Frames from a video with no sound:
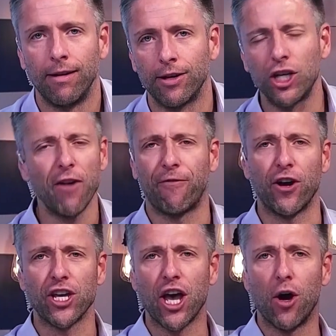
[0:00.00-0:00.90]
Good for
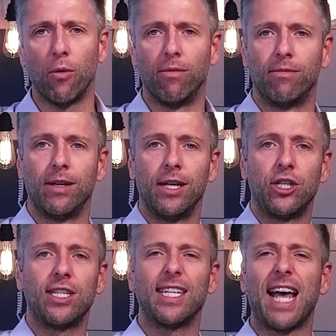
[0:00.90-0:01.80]
you!
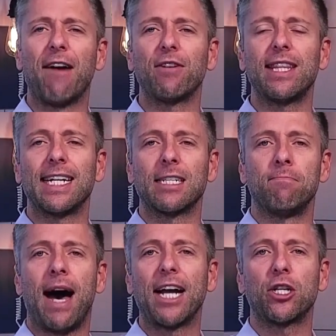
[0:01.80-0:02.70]
She says, everything is my